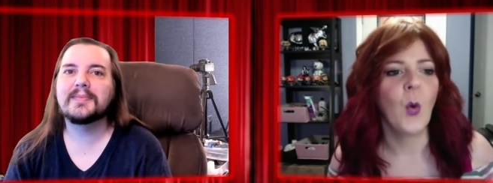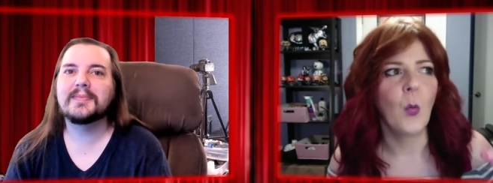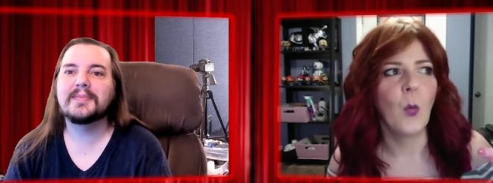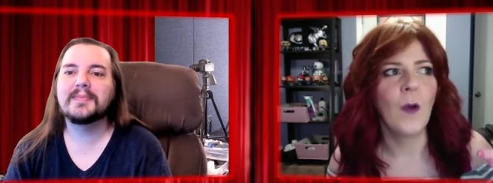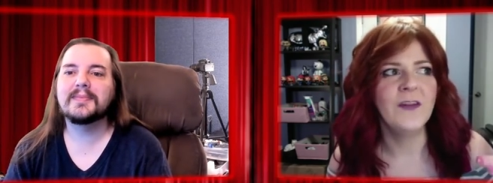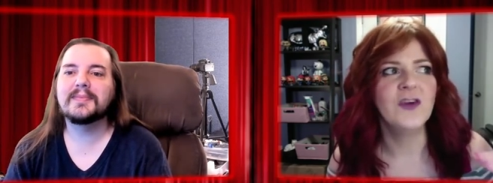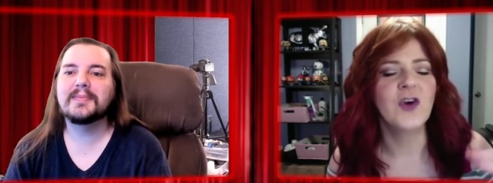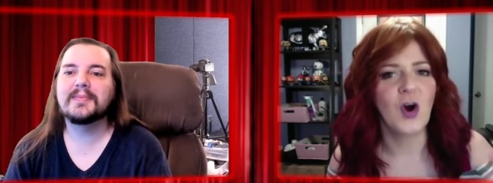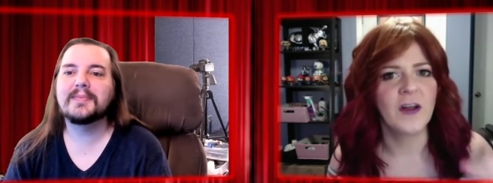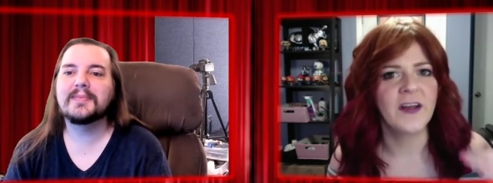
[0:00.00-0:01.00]
Speaker 1: when
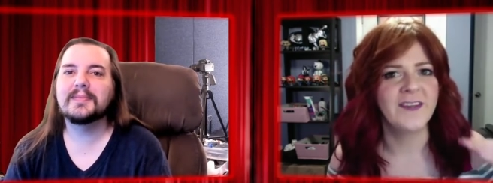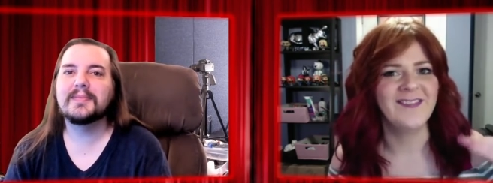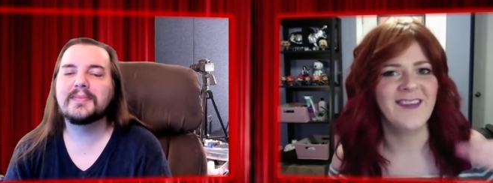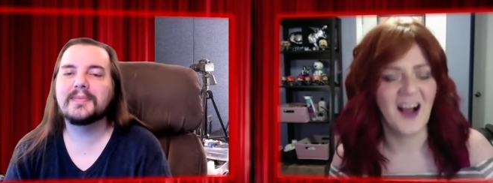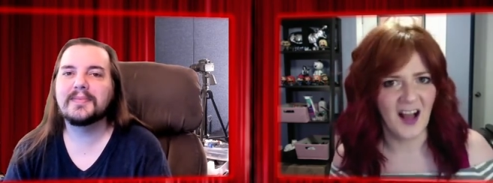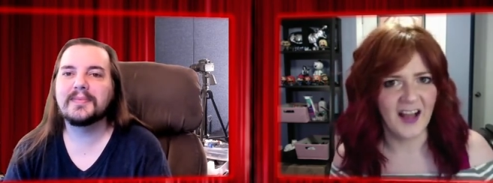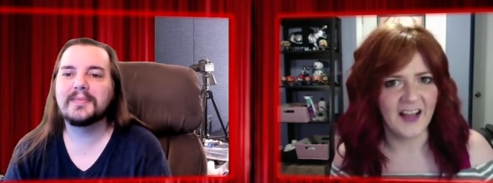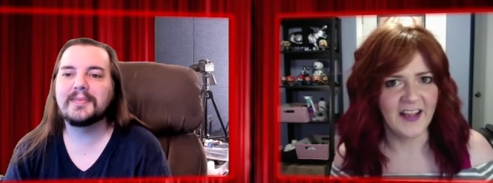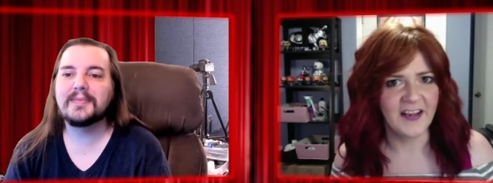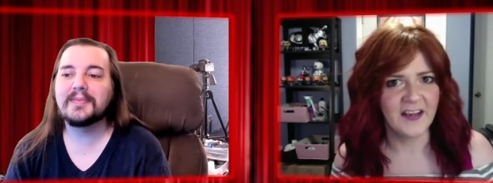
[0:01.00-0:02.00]
you're all going to
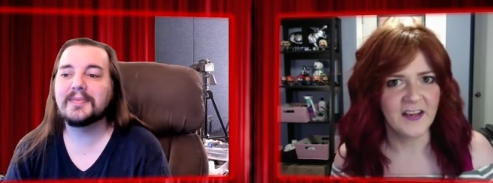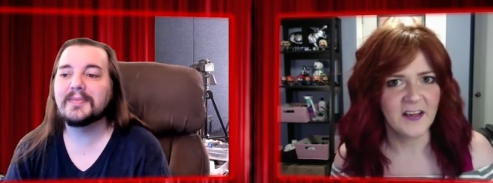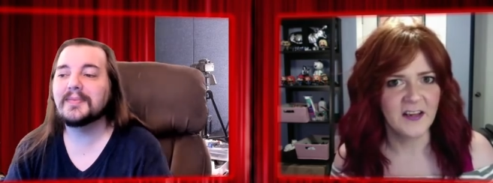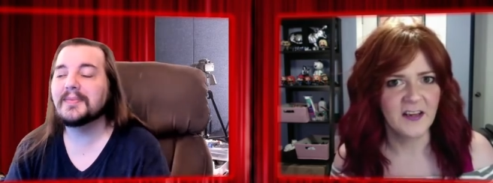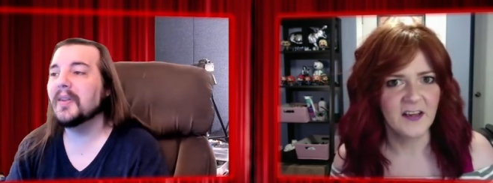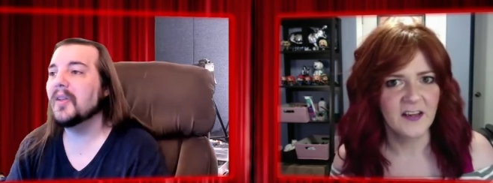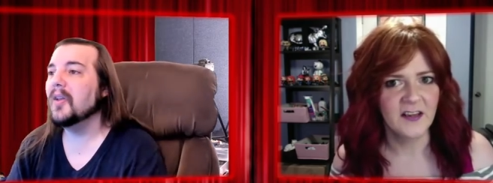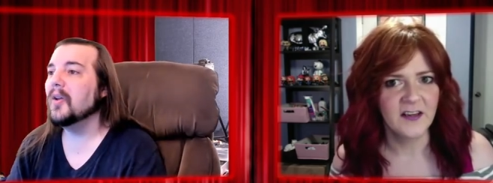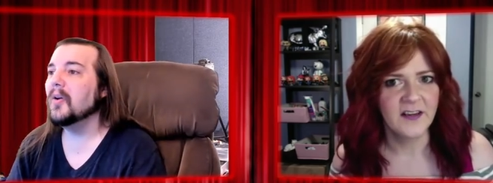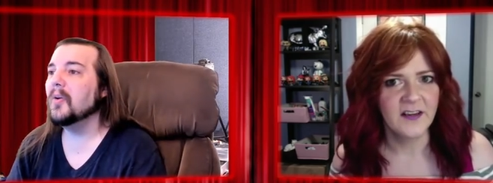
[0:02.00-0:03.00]
die.
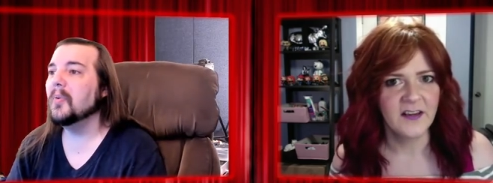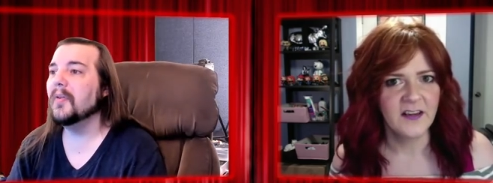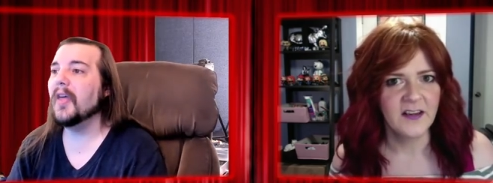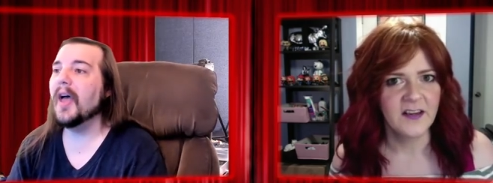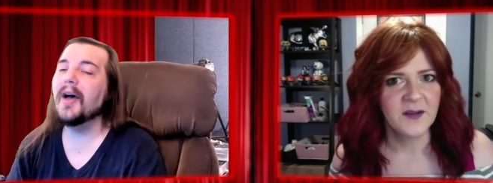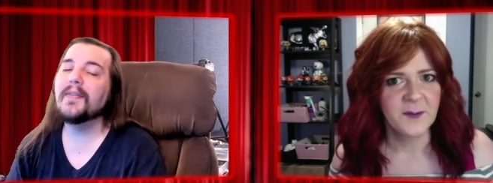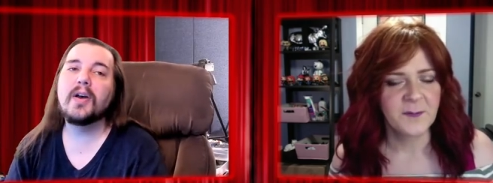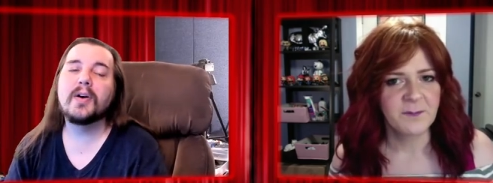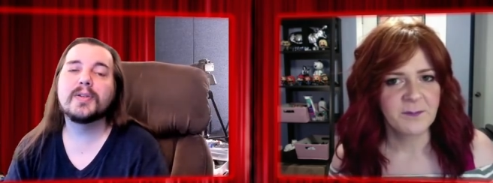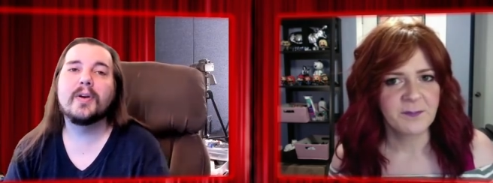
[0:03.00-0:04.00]
Speaker 2: Well, that, and
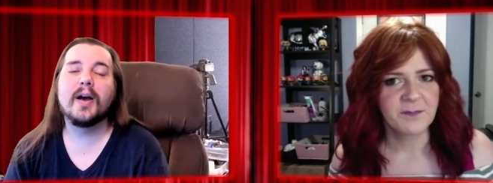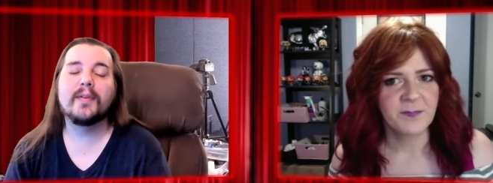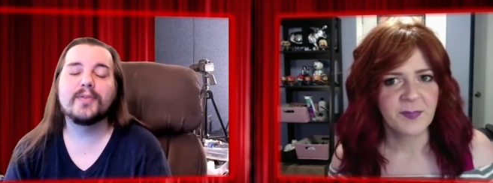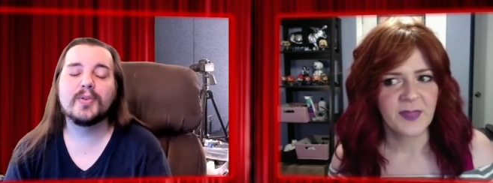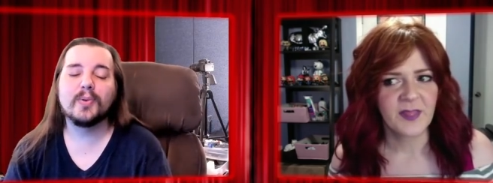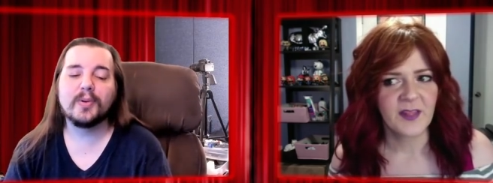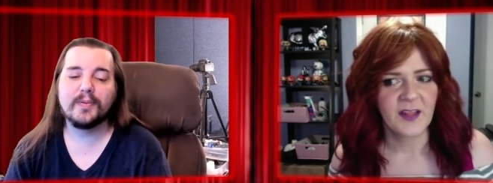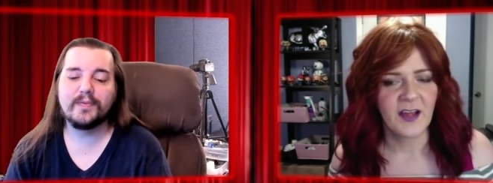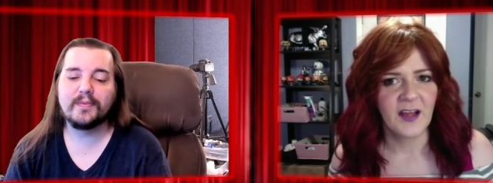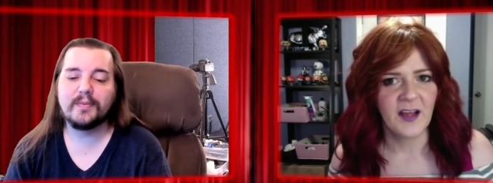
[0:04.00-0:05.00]
they also have to sort
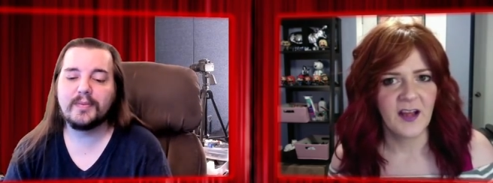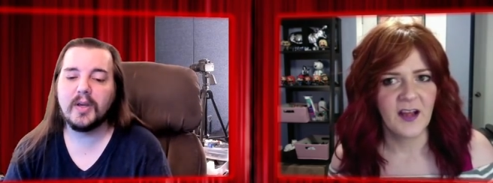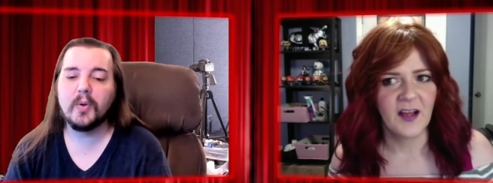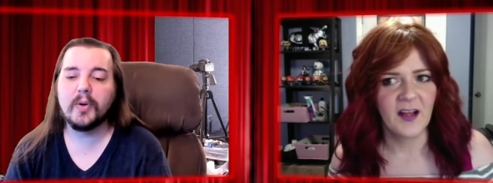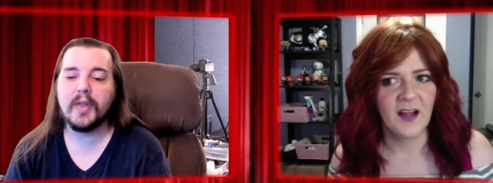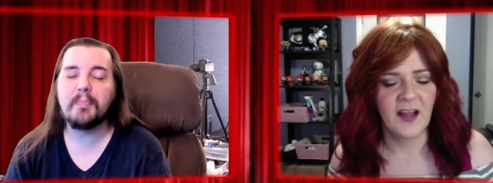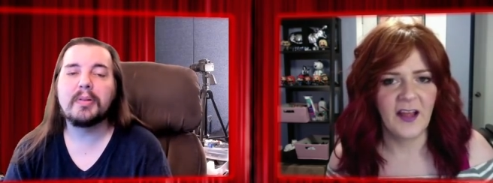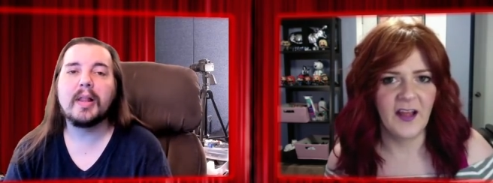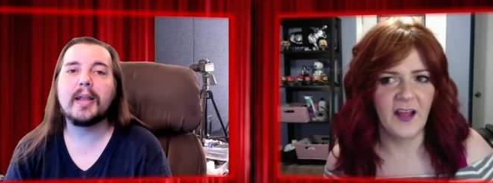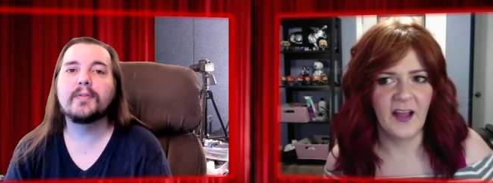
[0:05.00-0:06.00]
of deal with a
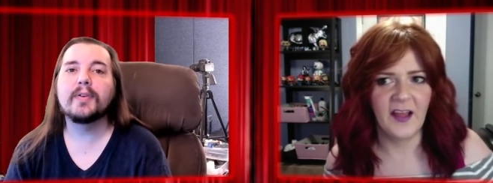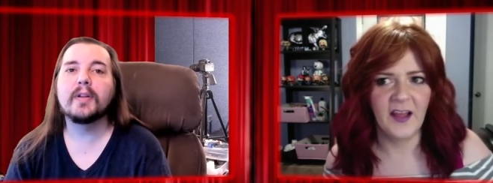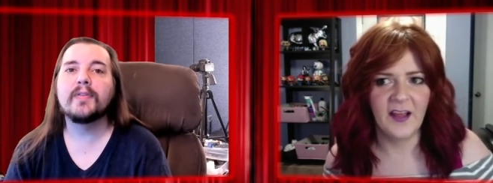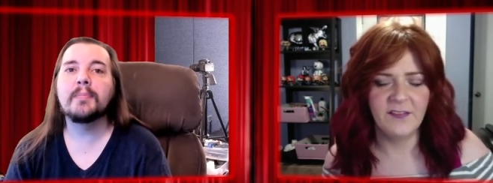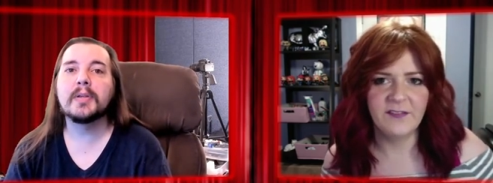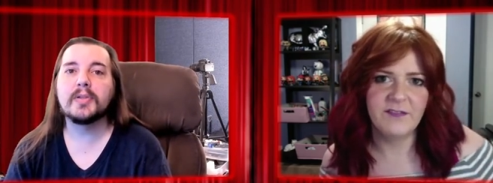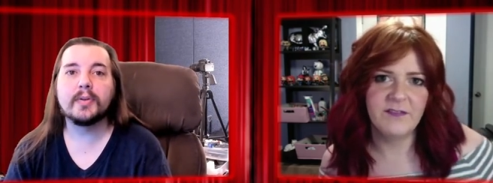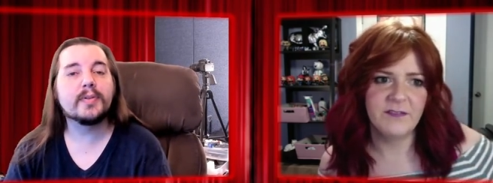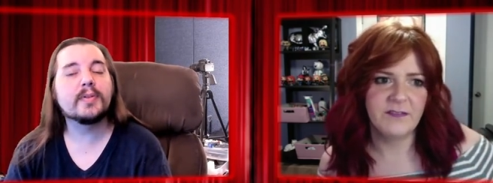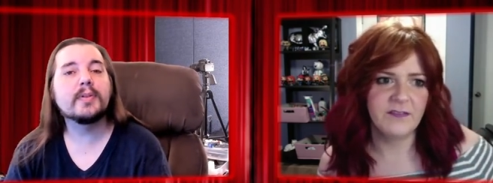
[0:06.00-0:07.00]
plane full of
Speaker 1: and
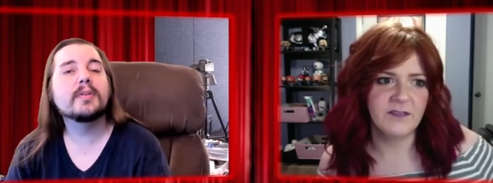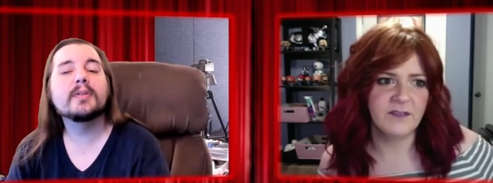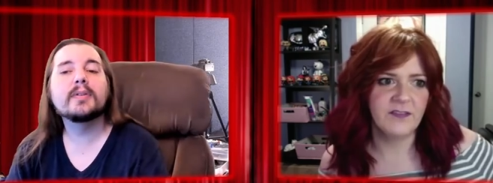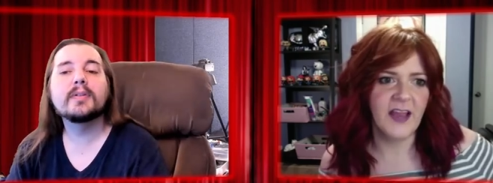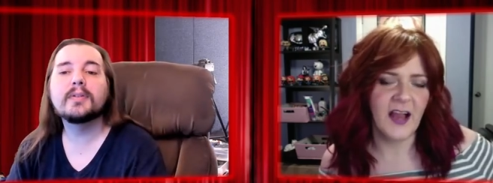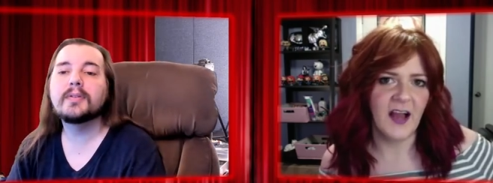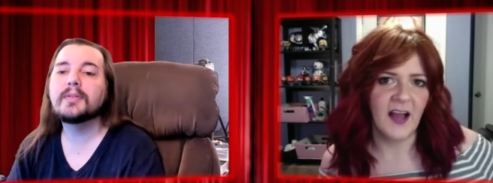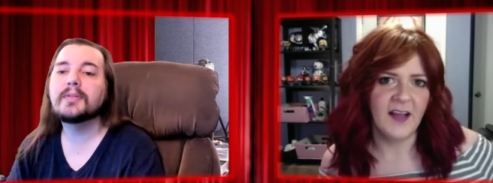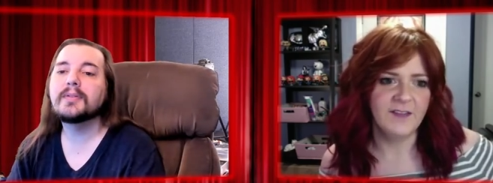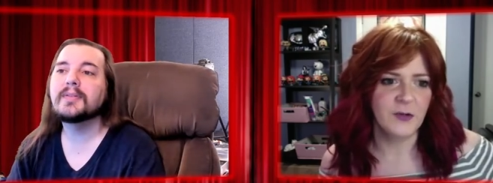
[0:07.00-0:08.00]
imbeciles. Yeah,
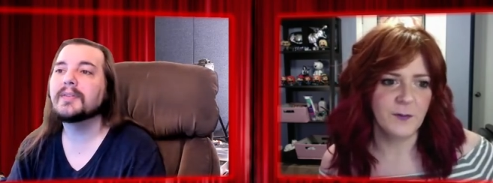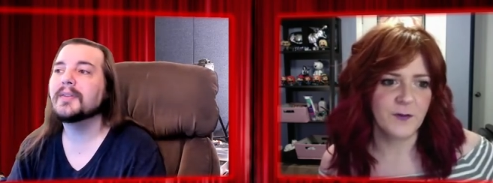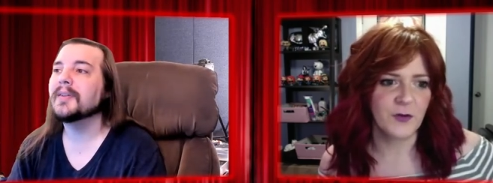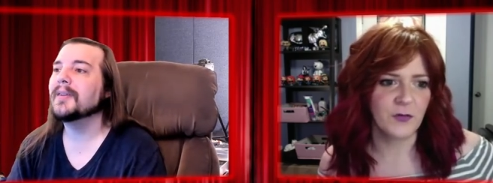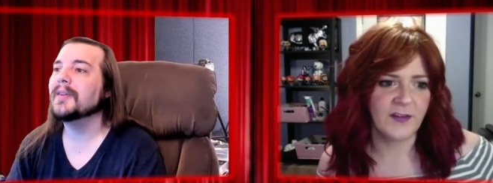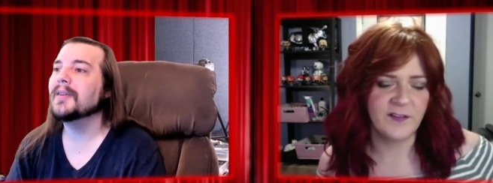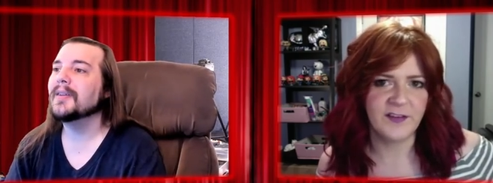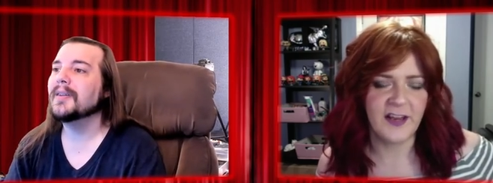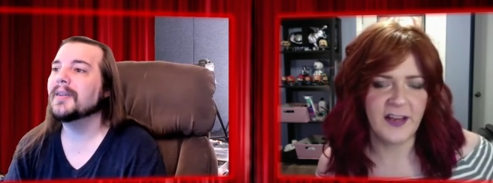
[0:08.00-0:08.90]
and deal with crazy